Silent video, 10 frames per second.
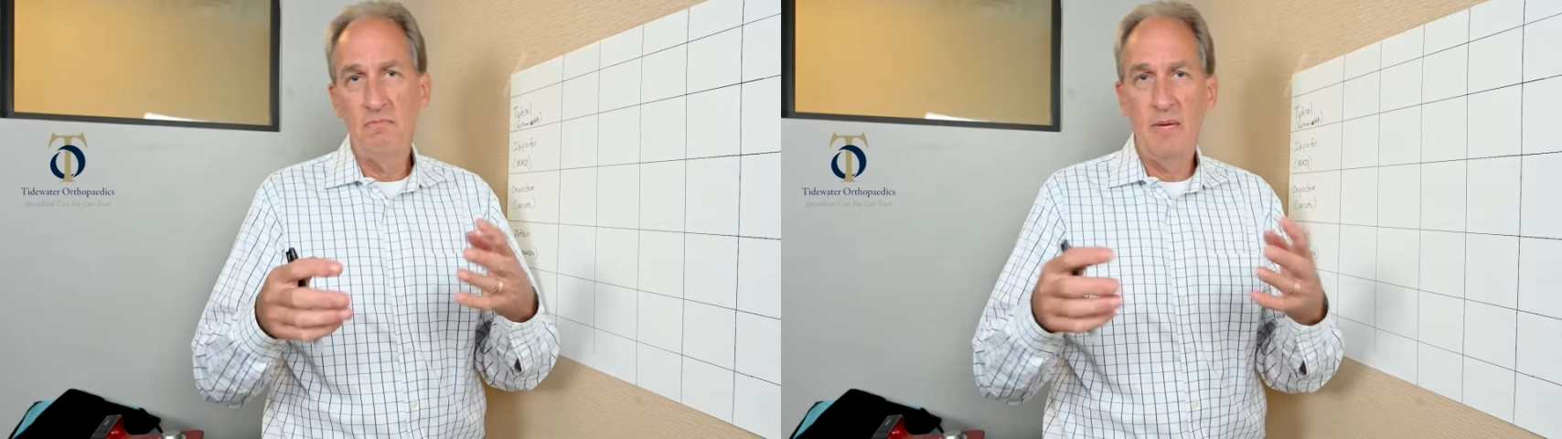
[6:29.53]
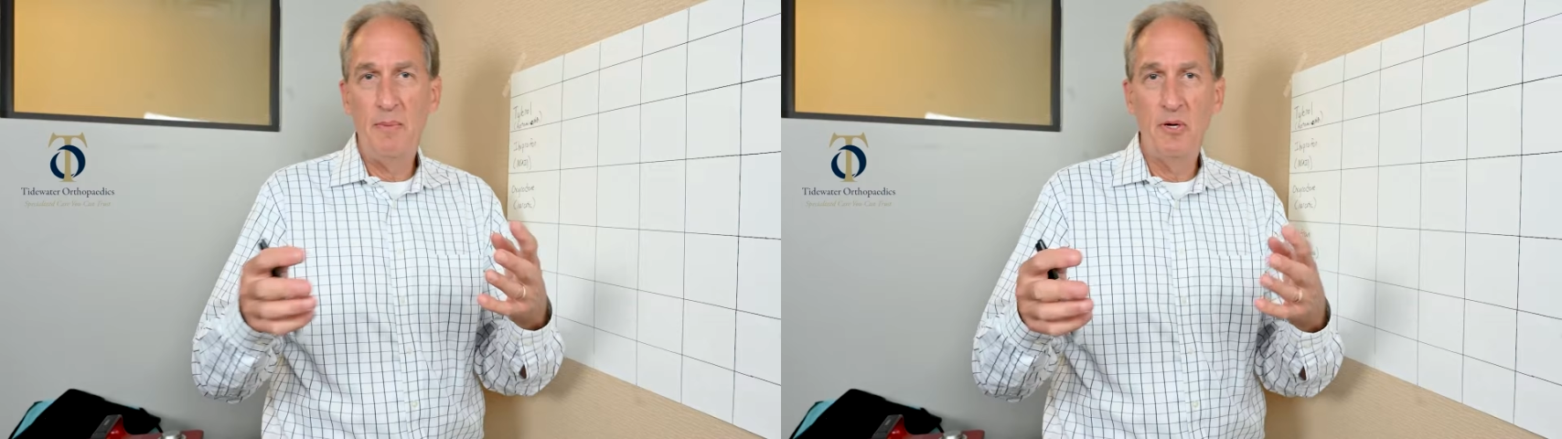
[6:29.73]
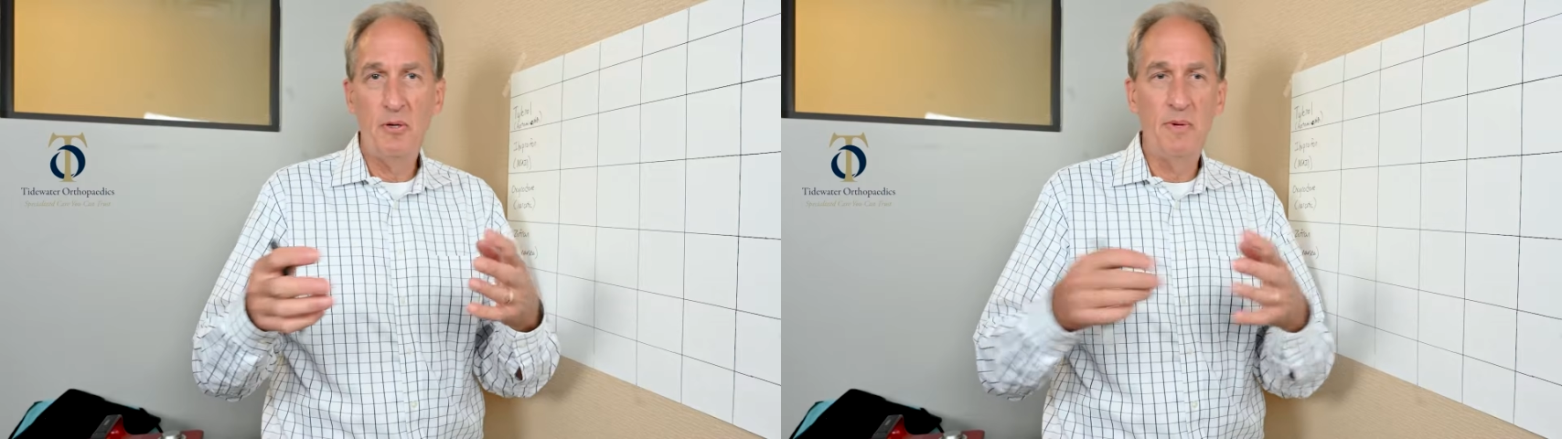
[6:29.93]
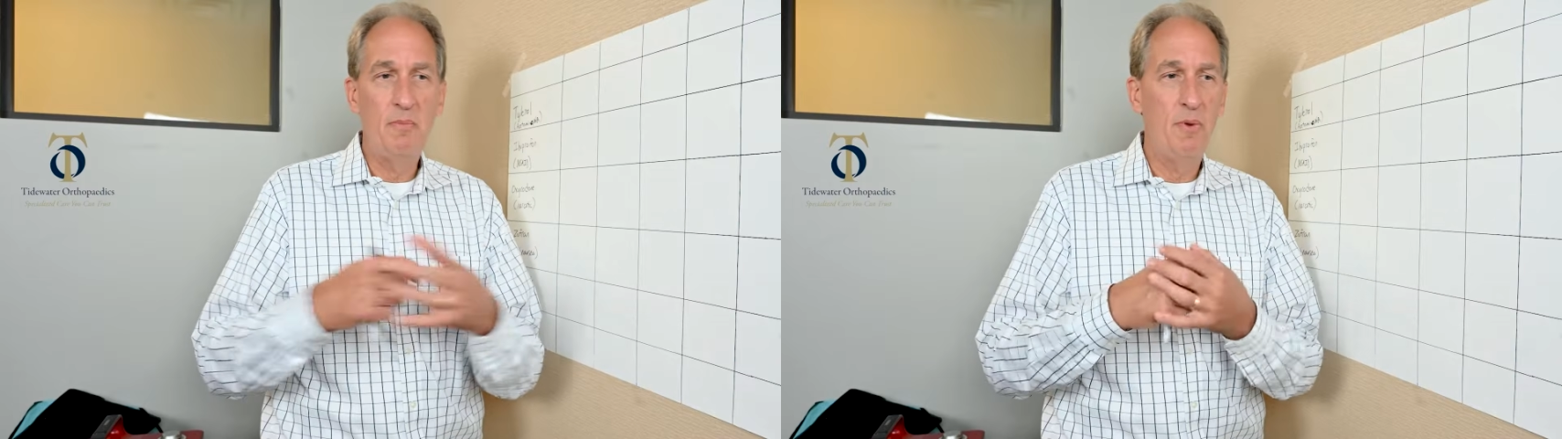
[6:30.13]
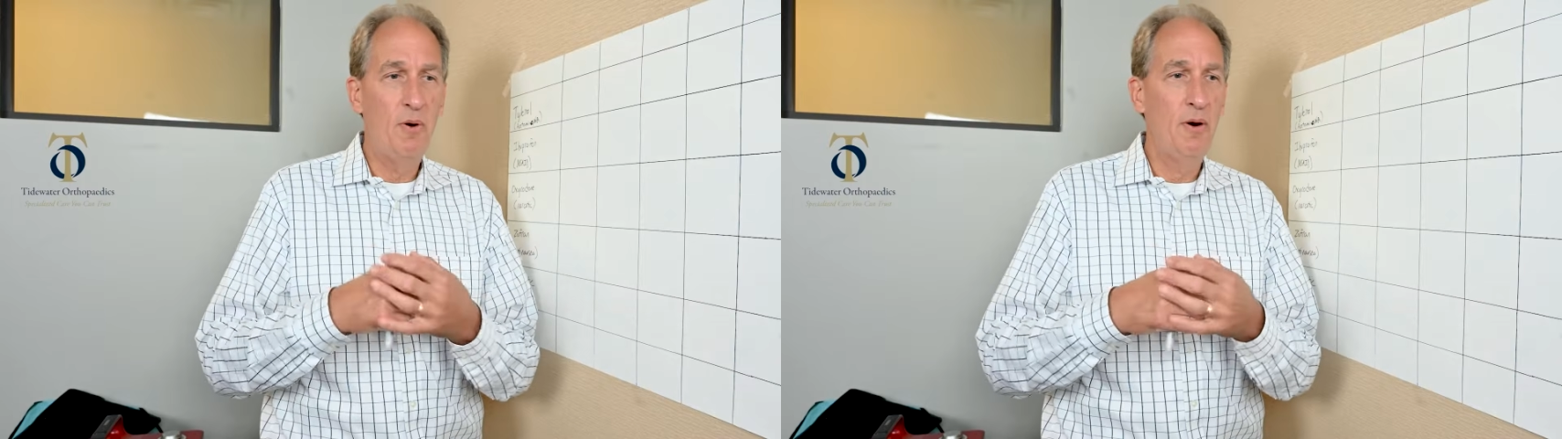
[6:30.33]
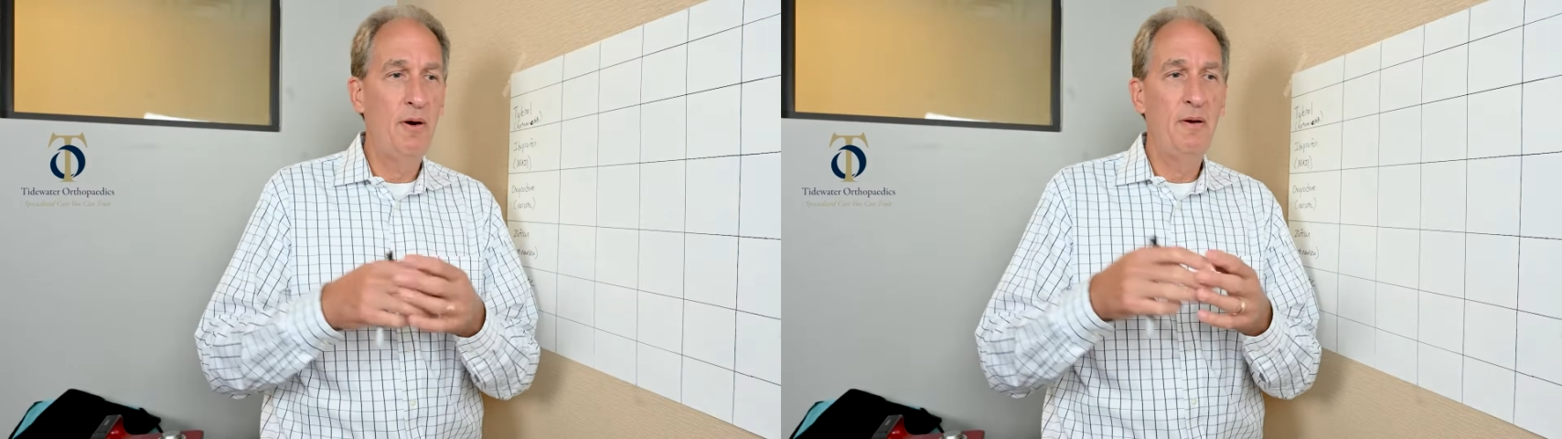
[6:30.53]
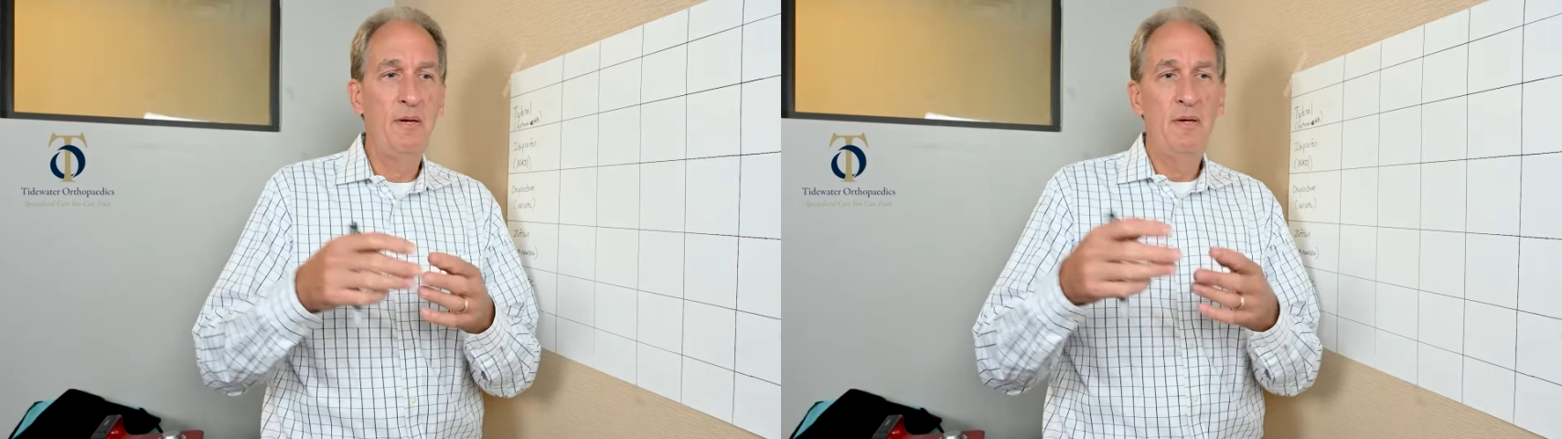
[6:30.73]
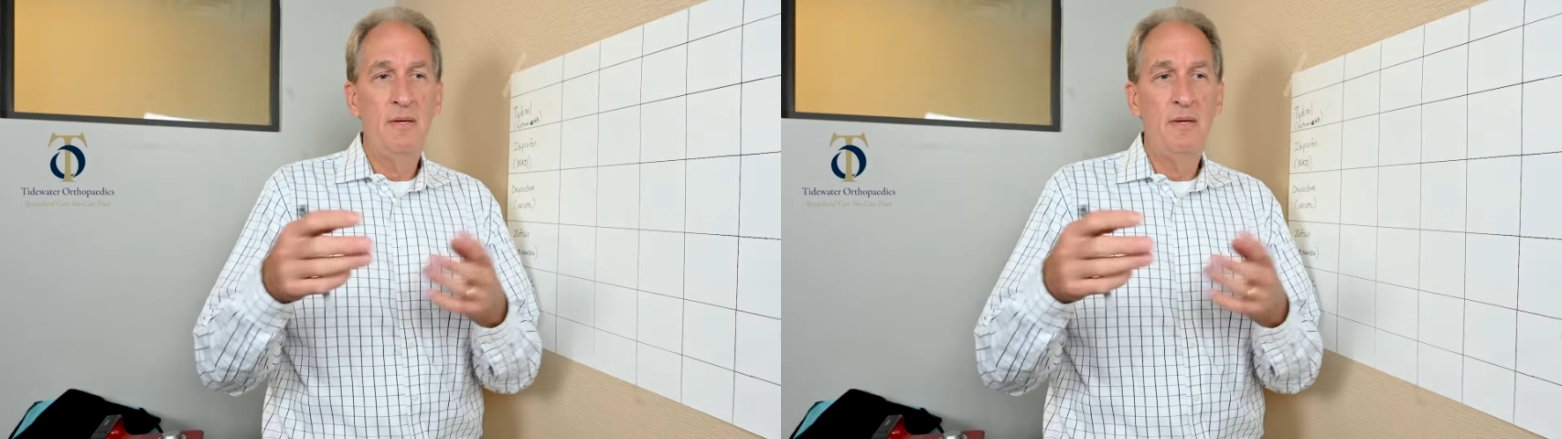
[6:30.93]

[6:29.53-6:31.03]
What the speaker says: maybe a little bit more.